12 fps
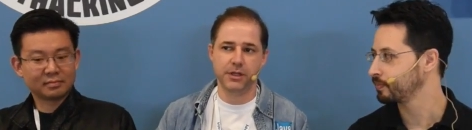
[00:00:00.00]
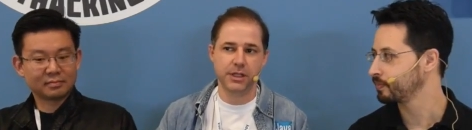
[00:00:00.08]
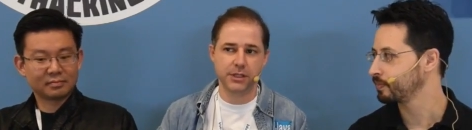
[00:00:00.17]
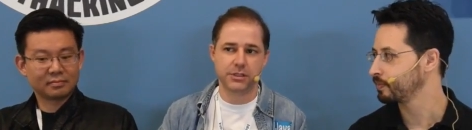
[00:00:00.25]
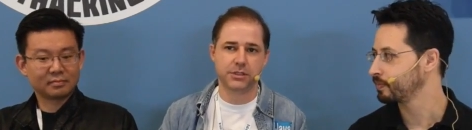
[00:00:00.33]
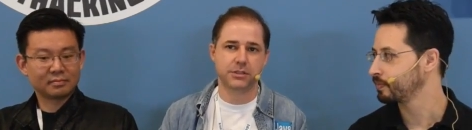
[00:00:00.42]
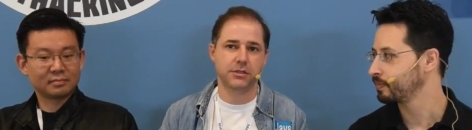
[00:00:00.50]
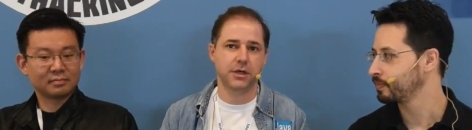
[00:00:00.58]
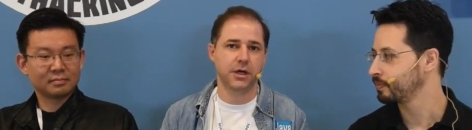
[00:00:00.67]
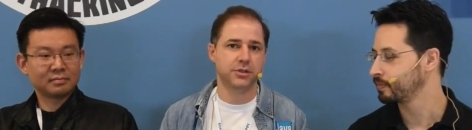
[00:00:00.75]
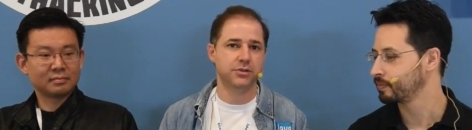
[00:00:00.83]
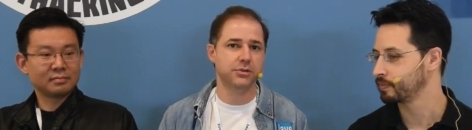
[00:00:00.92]
Speaker 1: needs
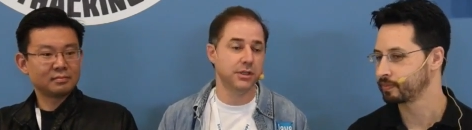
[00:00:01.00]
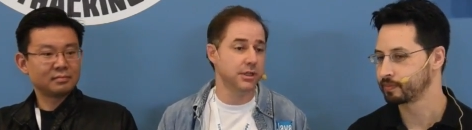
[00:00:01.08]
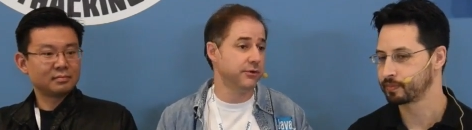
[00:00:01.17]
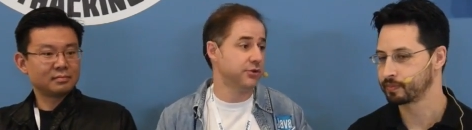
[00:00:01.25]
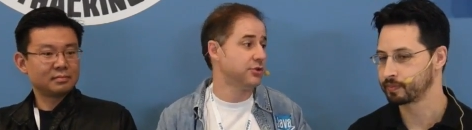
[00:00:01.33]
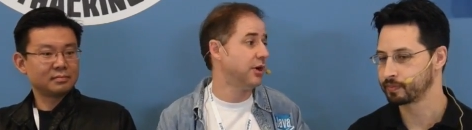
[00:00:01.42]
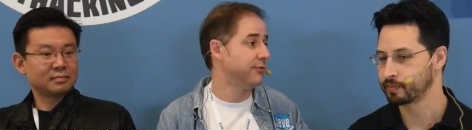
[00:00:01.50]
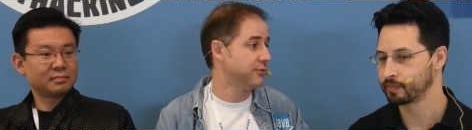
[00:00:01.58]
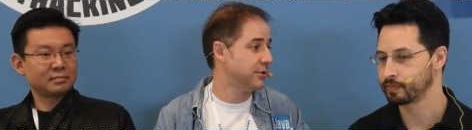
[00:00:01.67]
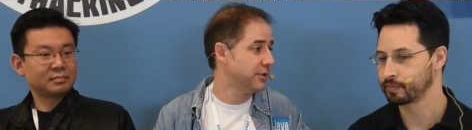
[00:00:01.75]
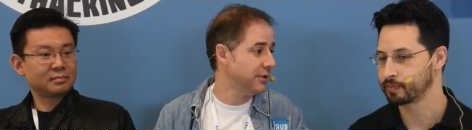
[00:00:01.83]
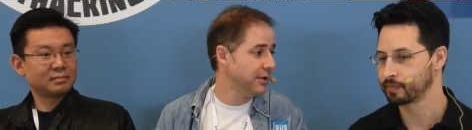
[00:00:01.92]
uh, to deliver
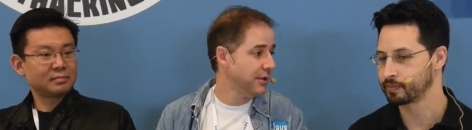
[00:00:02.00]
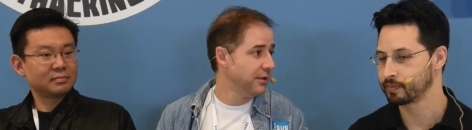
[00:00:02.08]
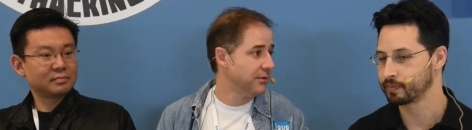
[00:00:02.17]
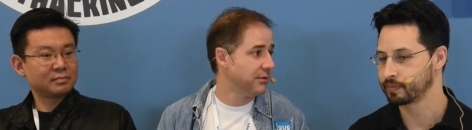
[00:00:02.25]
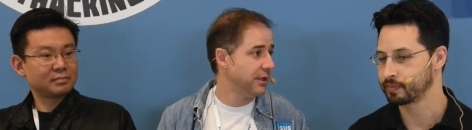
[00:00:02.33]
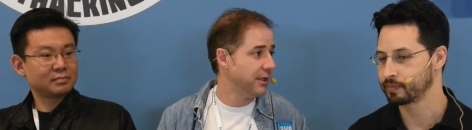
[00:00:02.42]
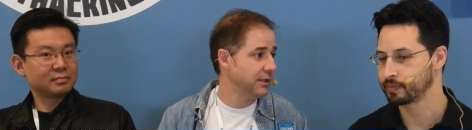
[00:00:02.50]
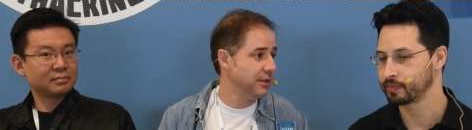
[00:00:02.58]
software, right?